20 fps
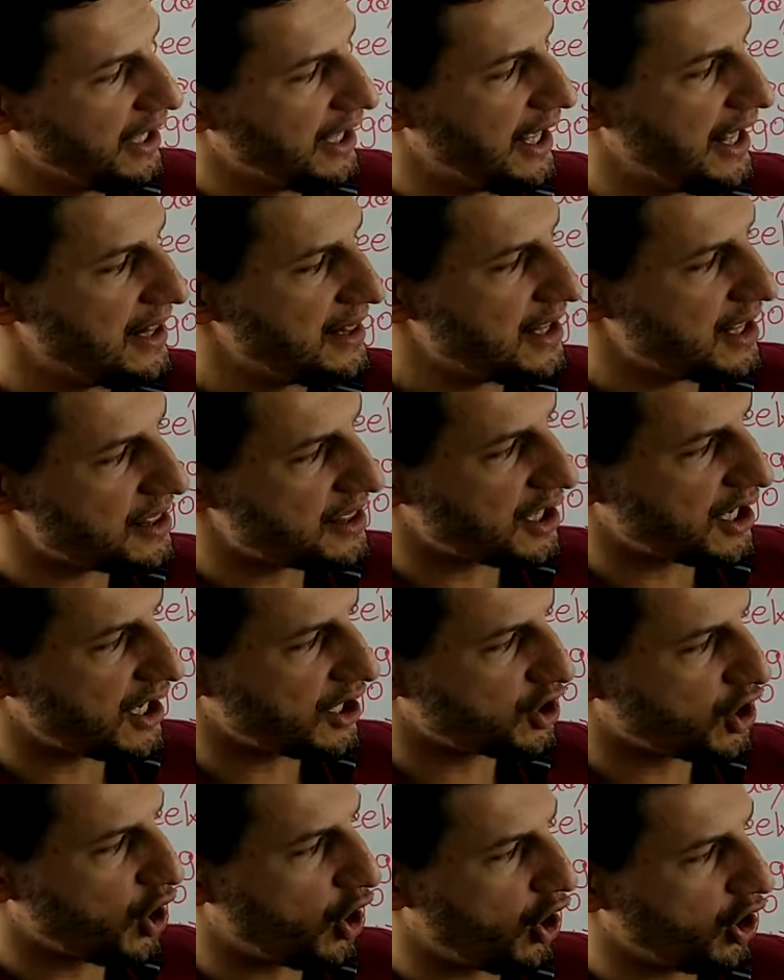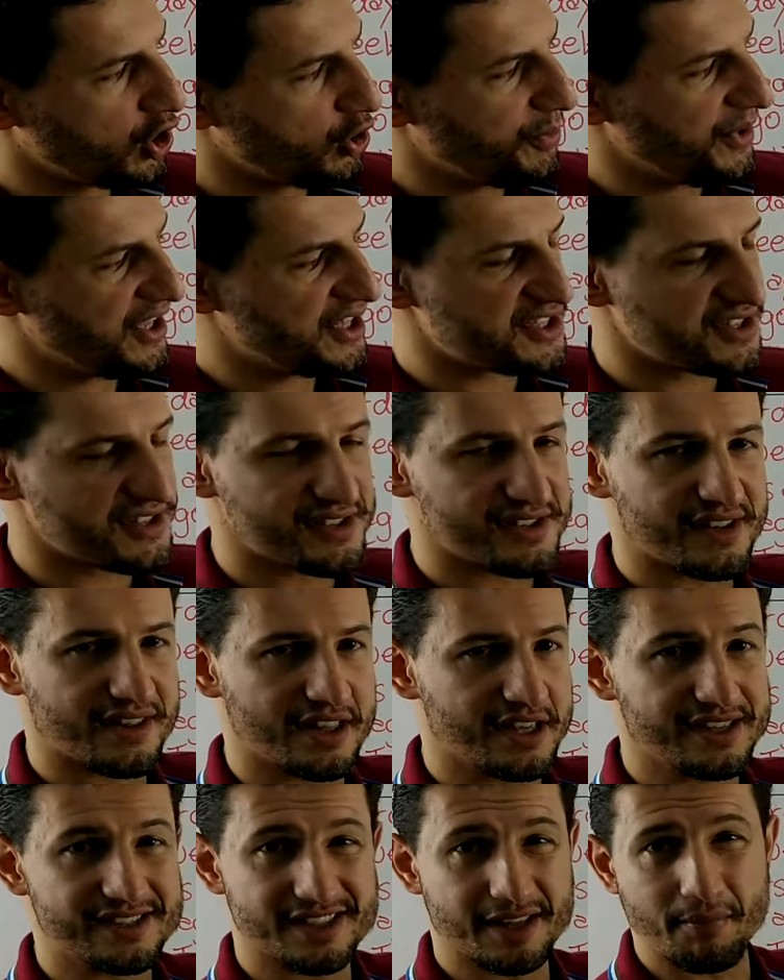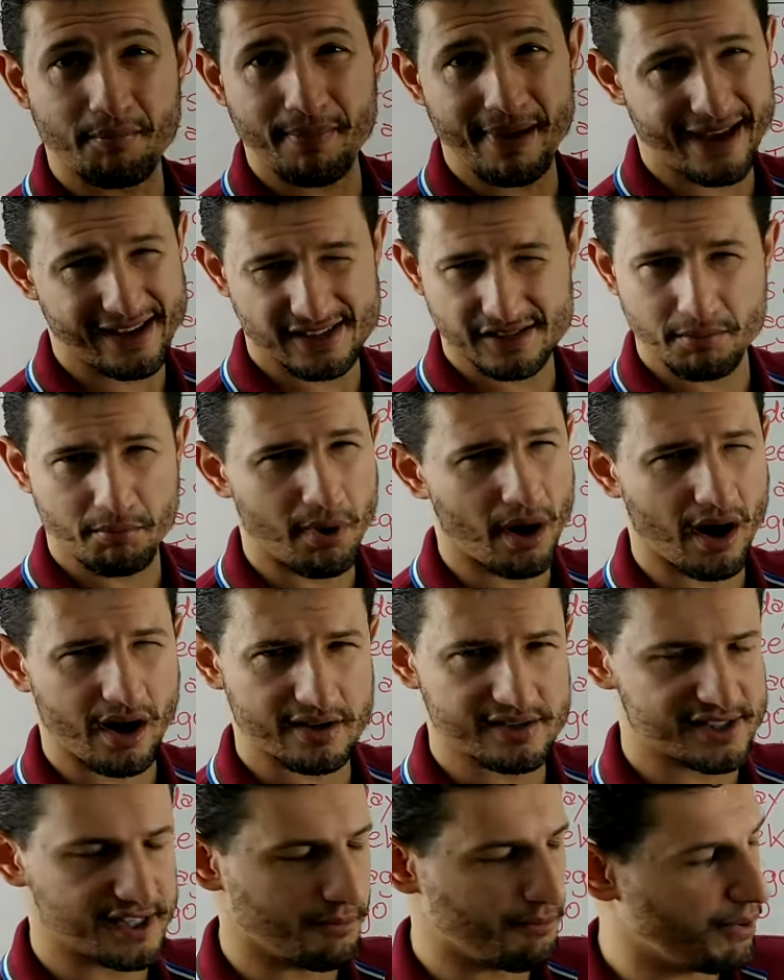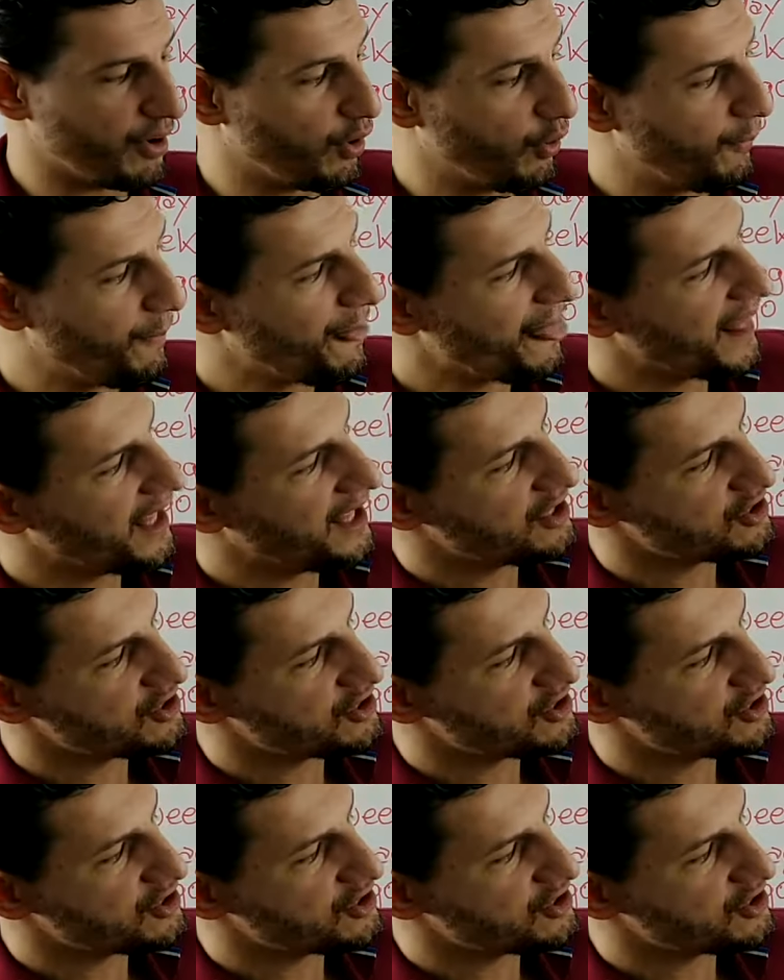And the third column, it's the past participle.